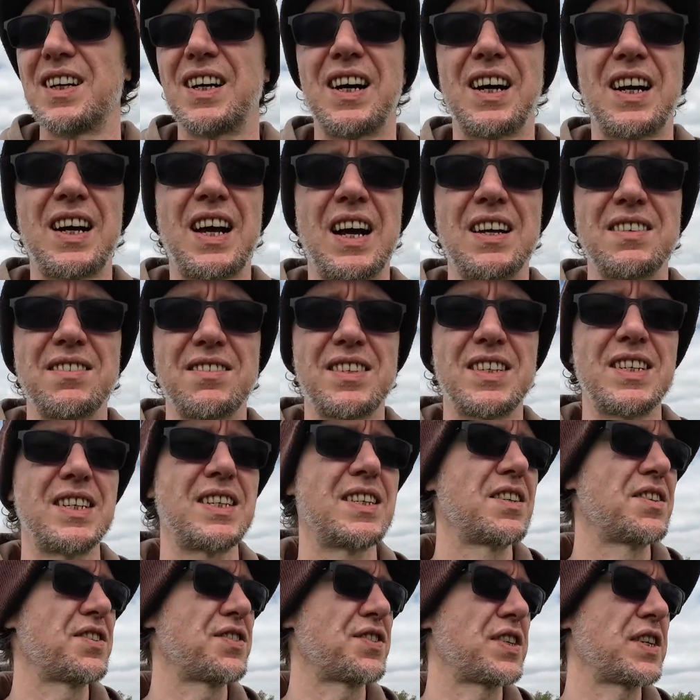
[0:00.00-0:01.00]
I can't see
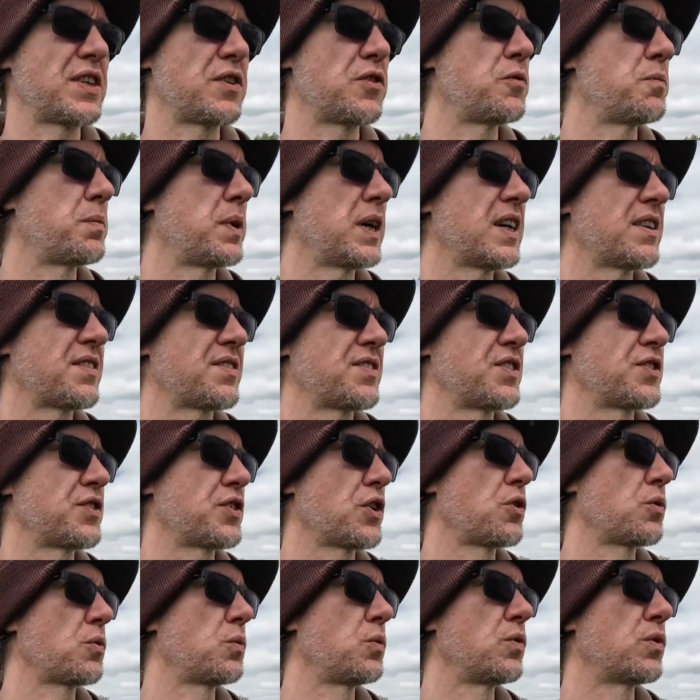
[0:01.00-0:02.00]
another single person. A
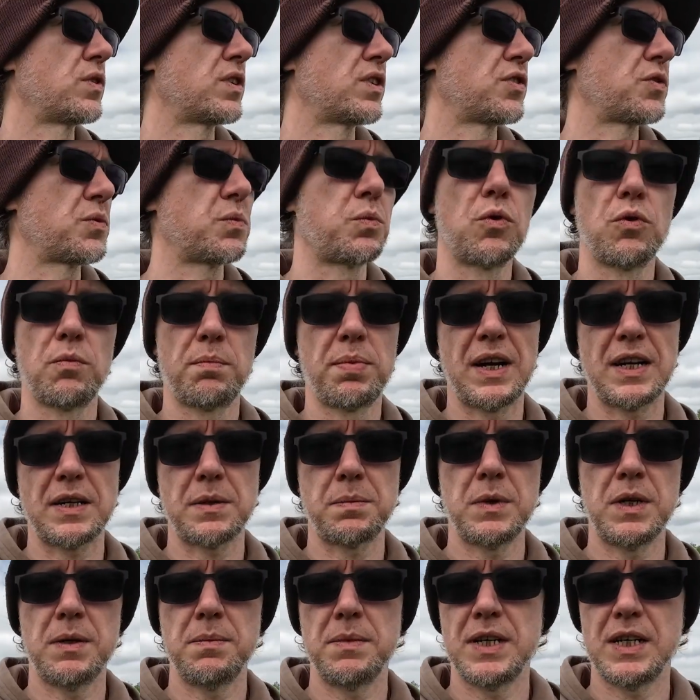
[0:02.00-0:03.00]
dog walker just walked past
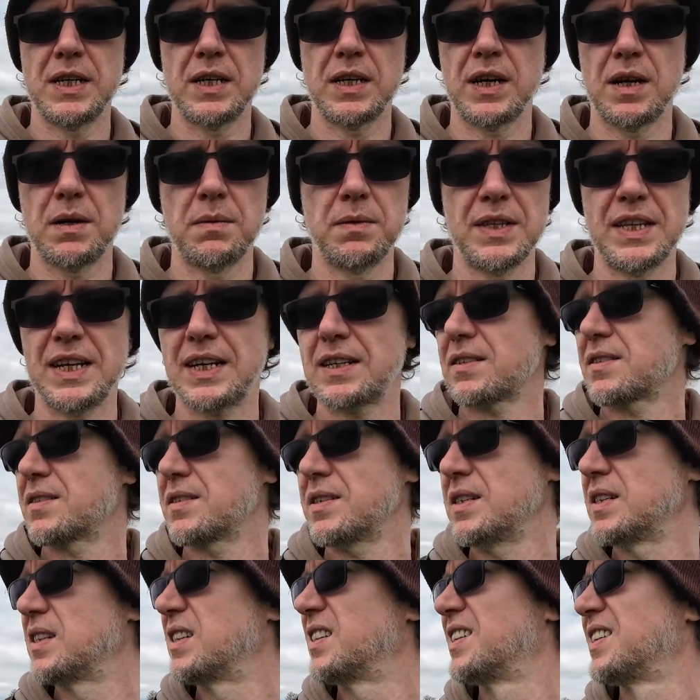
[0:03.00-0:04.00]
me a minute ago and that's
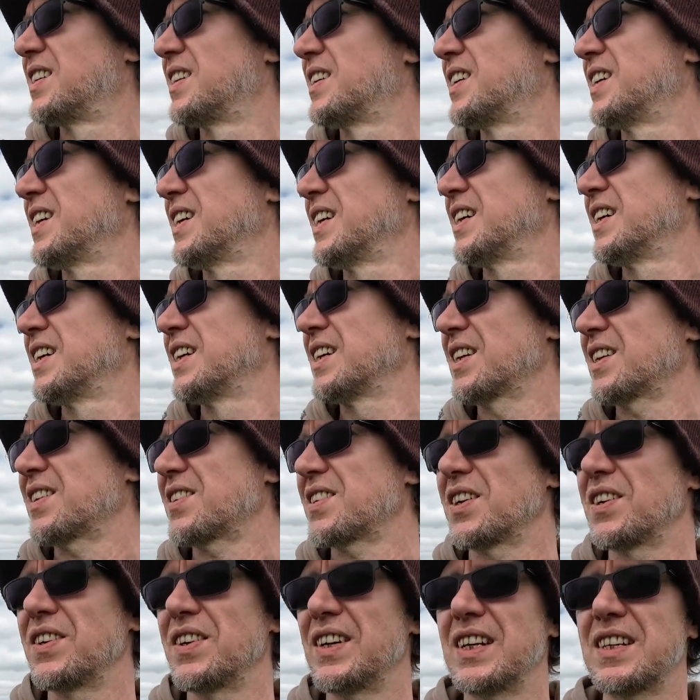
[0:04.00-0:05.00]
it.
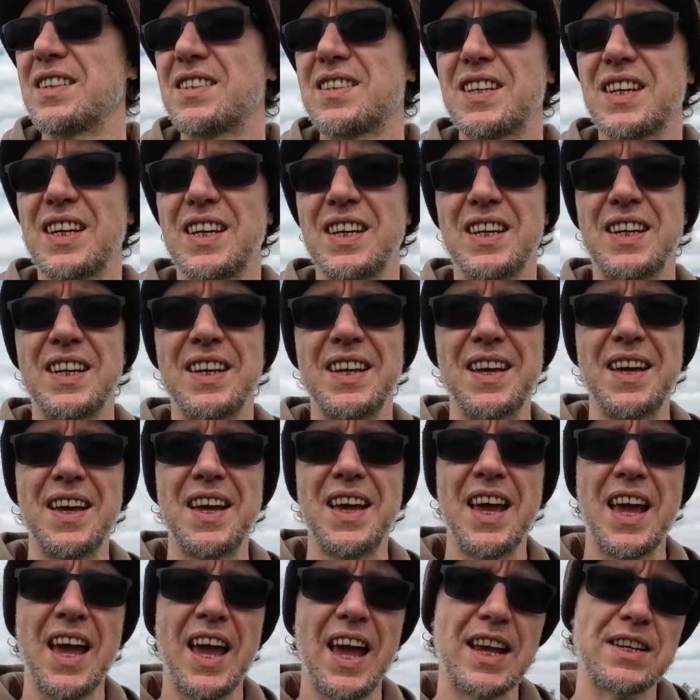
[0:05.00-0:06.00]
So it's
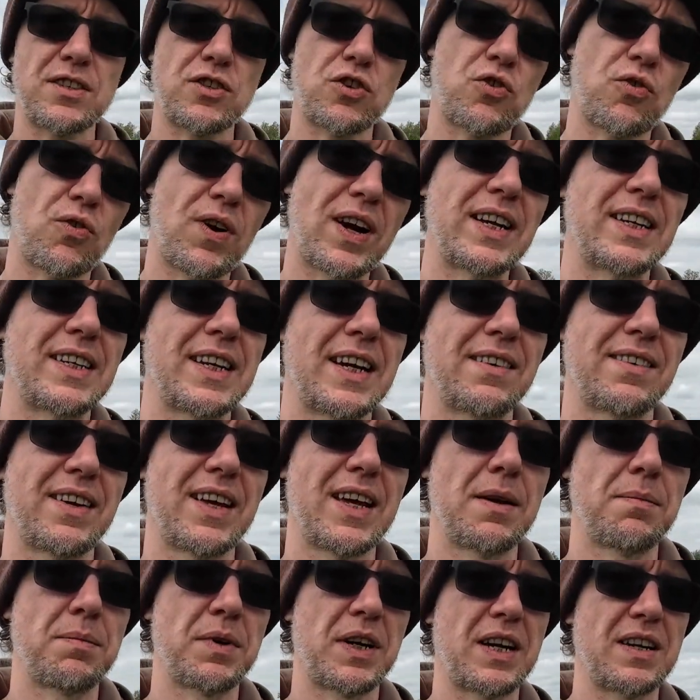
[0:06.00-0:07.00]
great down
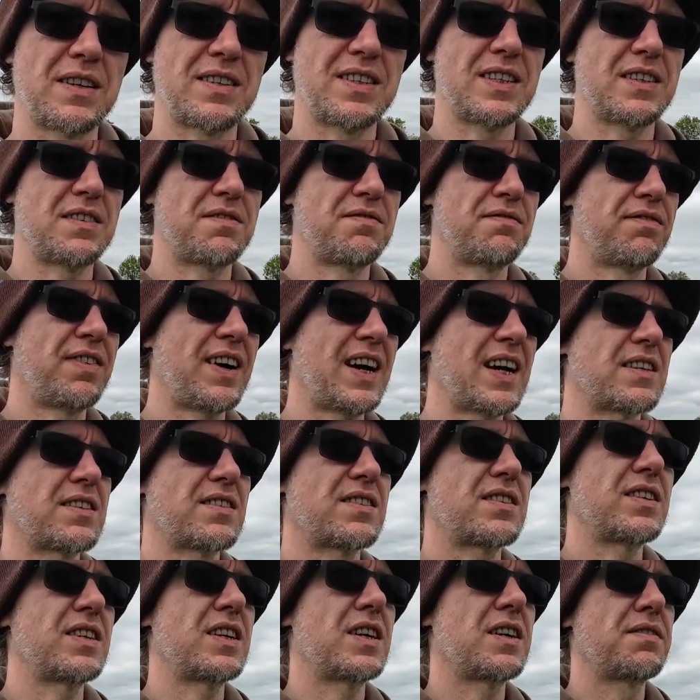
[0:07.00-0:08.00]
here because it's
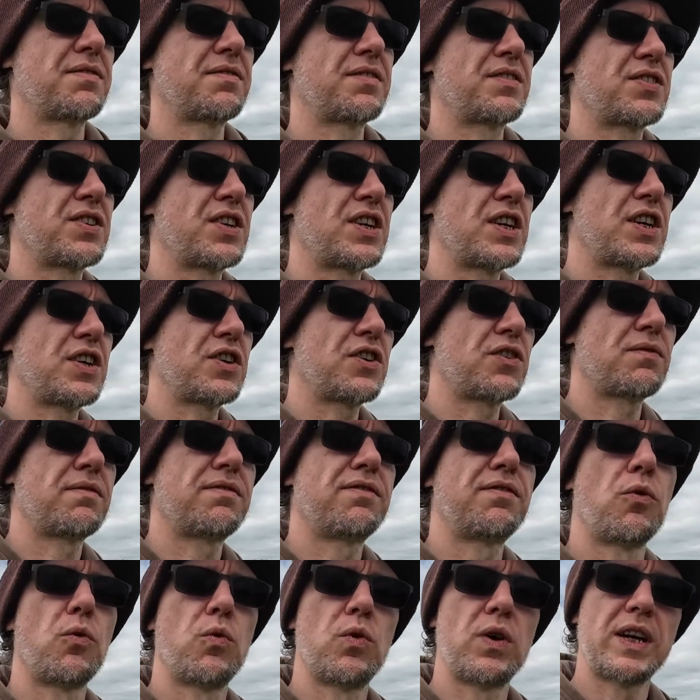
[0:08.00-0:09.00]
vast enough so you're not
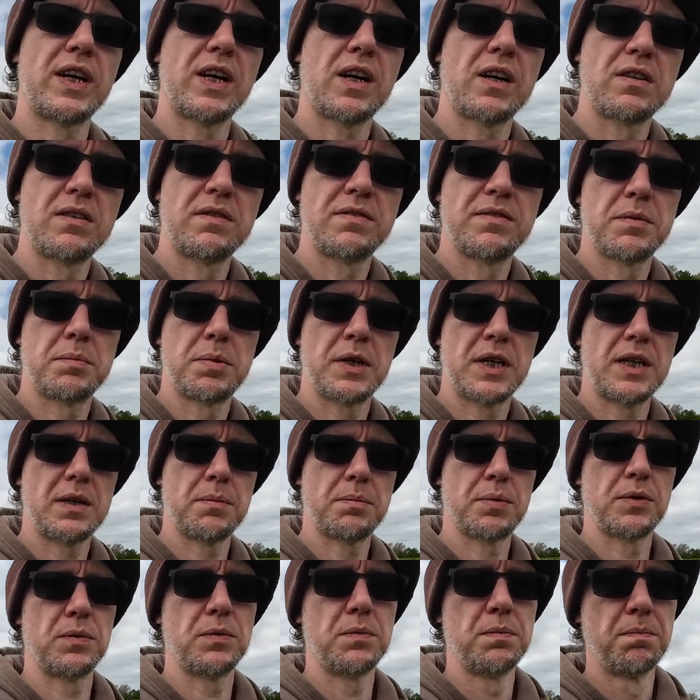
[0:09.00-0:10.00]
falling over
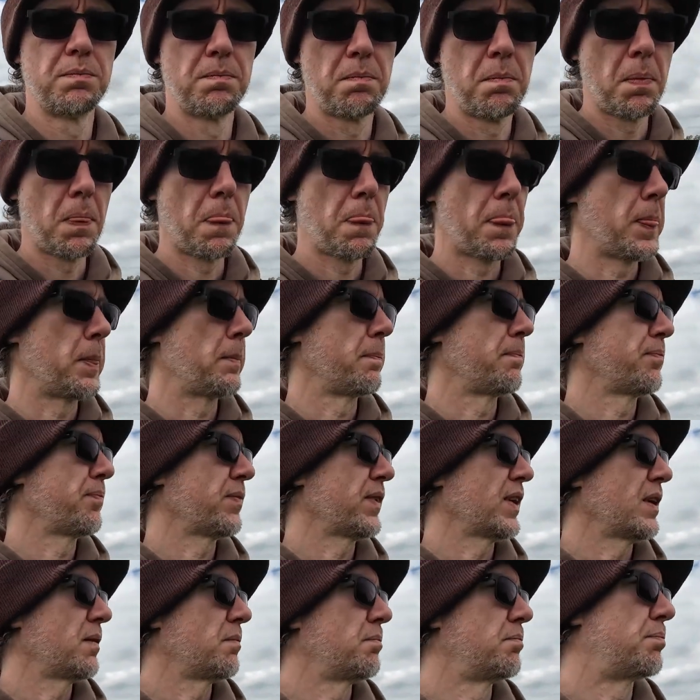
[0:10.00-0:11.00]
people,
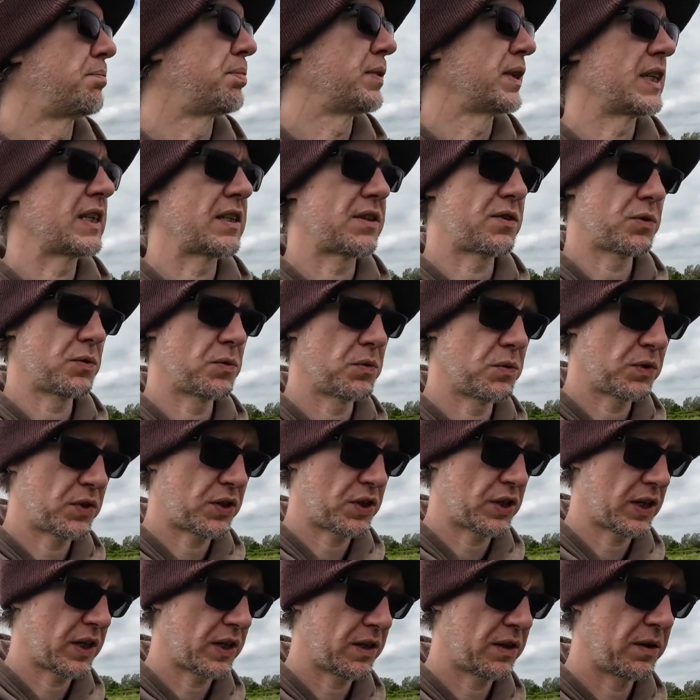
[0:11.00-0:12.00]
but it's
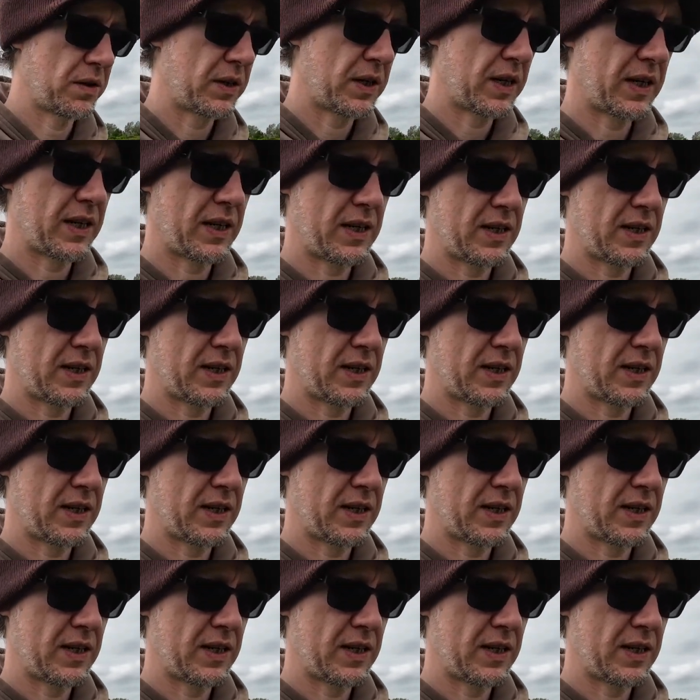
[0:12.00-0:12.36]
also